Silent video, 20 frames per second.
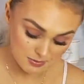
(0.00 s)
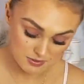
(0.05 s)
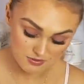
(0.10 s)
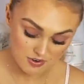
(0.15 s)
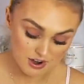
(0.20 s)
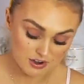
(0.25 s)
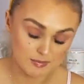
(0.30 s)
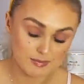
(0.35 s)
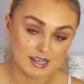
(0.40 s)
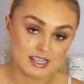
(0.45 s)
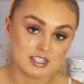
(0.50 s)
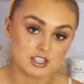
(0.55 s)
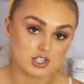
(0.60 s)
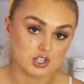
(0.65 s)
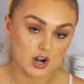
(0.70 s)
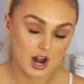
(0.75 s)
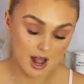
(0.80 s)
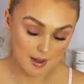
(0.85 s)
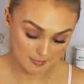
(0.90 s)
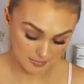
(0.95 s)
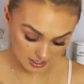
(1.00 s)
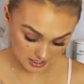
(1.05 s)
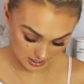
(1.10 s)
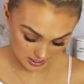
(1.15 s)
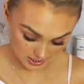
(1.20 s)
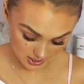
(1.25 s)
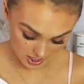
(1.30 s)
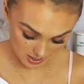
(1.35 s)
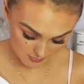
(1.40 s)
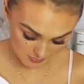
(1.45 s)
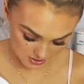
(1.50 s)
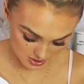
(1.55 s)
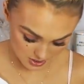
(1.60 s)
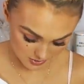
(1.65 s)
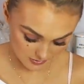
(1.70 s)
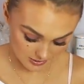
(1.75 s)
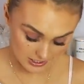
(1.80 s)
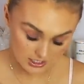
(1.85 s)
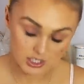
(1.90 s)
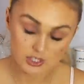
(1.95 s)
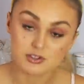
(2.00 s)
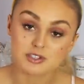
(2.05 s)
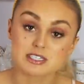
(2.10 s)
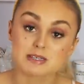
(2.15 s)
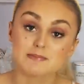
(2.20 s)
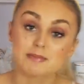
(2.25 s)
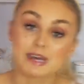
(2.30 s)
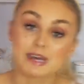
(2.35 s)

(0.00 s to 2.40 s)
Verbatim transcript: with red on my Instagram. Like, I'm just gonna include some